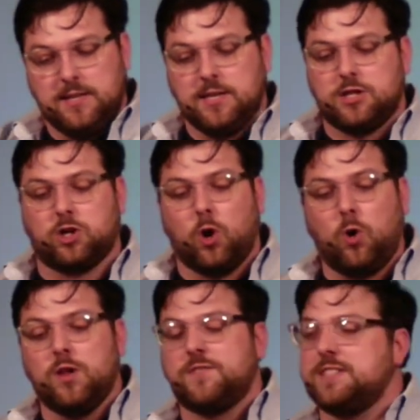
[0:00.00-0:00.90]
The
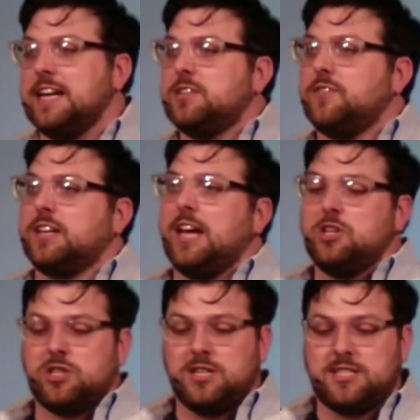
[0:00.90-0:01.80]
goal of
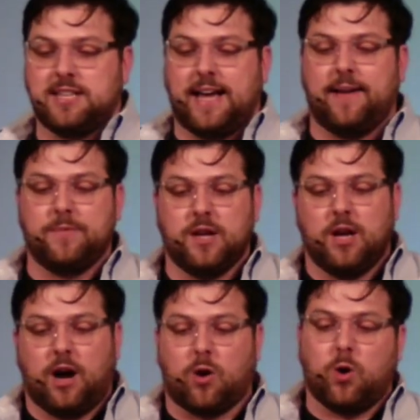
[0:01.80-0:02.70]
sanctification is that
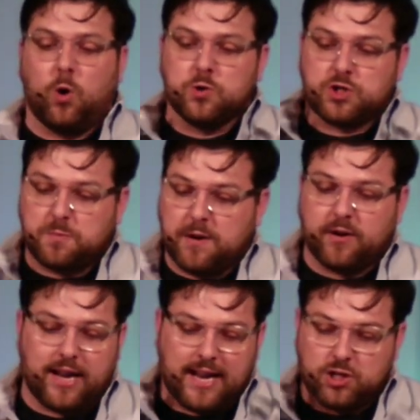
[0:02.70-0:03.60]
our whole
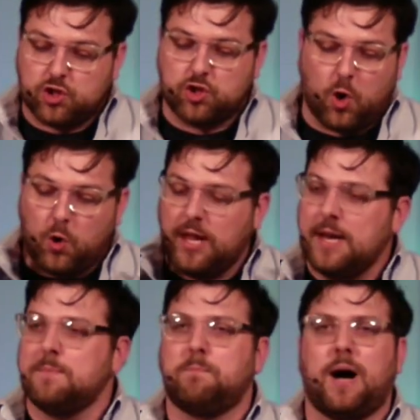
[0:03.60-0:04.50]
spirit and soul
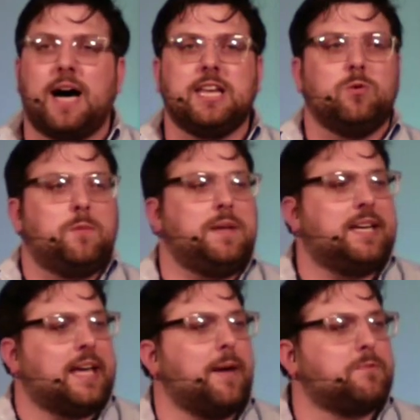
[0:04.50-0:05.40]
and body would be
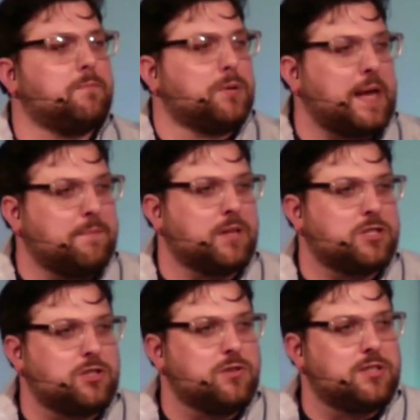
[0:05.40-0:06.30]
kept blameless.
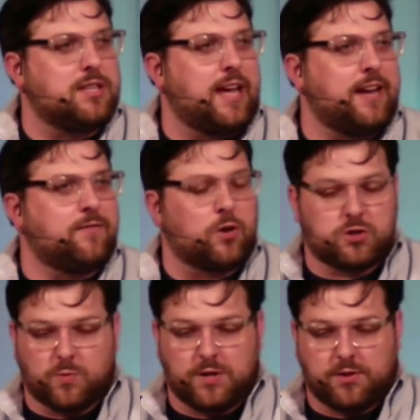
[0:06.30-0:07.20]
Do you see that in verse
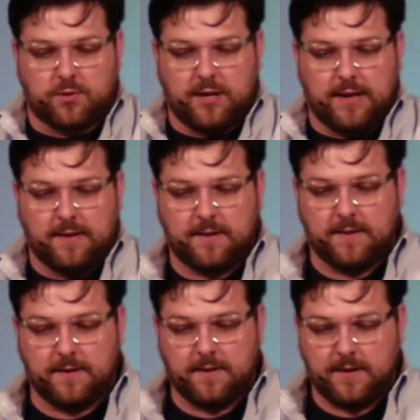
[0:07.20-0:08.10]
23?
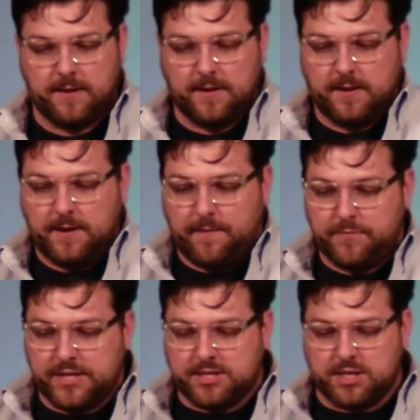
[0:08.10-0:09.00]

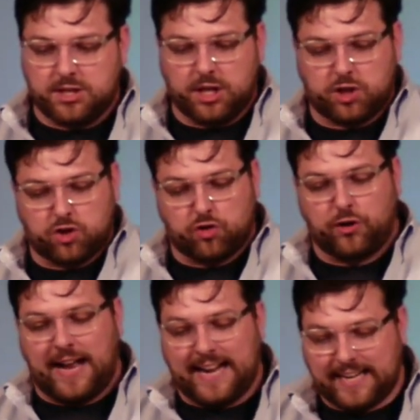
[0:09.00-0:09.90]
This is the
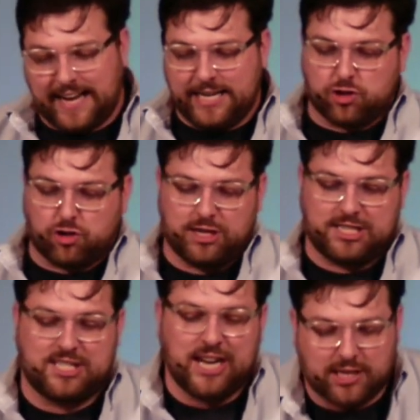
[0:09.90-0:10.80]
track and
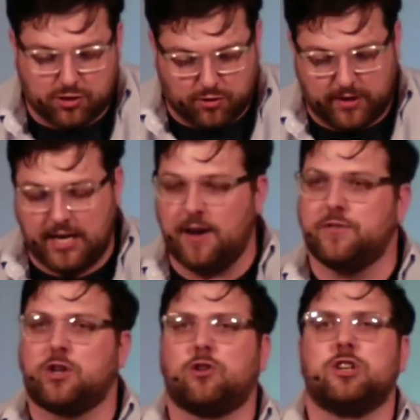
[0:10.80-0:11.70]
trajectory of the
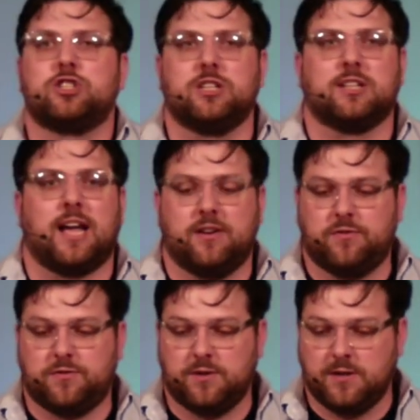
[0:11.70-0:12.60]
Christian life